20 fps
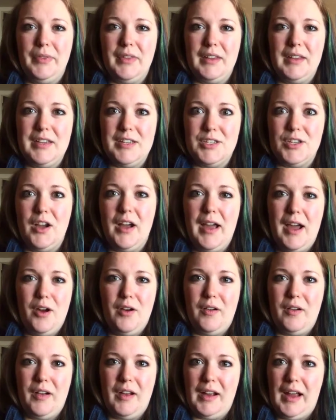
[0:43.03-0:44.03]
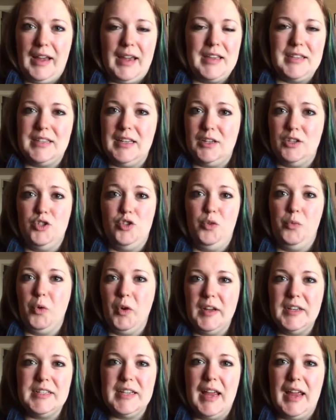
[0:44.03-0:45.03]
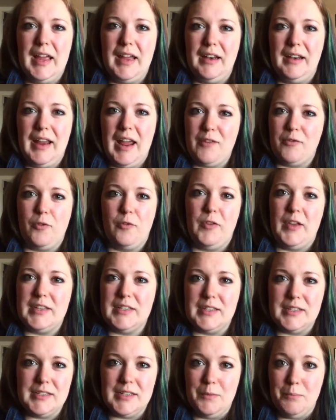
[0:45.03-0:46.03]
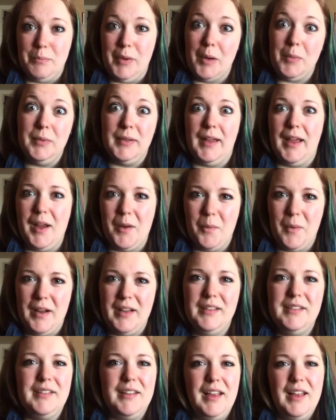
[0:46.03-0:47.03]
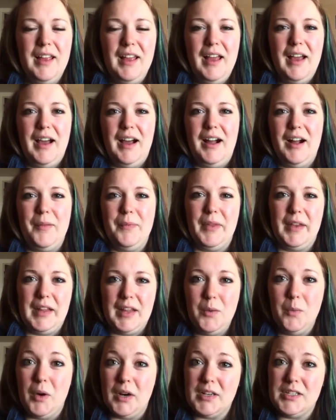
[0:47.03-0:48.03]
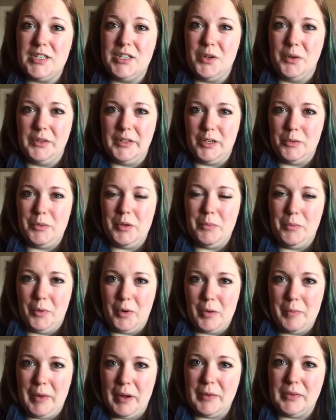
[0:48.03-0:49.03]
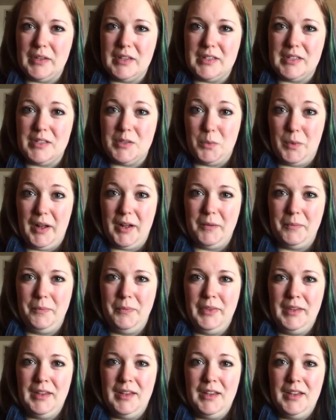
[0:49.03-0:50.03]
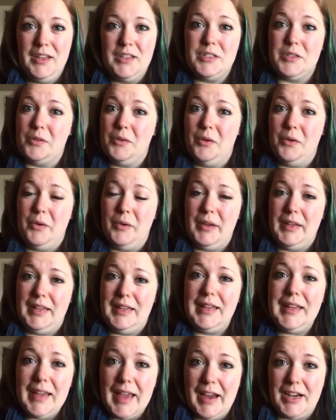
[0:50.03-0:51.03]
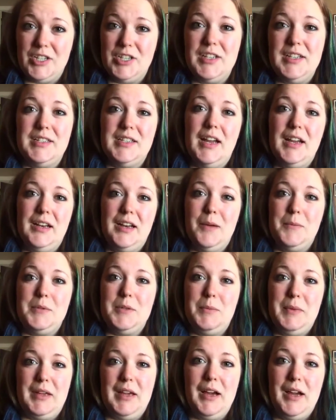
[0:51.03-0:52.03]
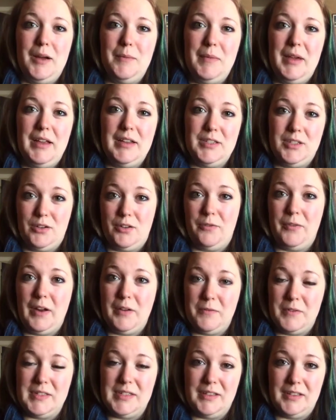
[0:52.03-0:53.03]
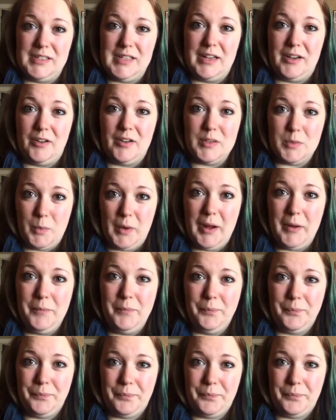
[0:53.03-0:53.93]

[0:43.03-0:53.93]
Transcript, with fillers: He saw how, I guess, exuberant and effervescent and bubbly I was, that he wanted to know a little bit more about this as well. So he actually signed up to become a certified facilitator as well.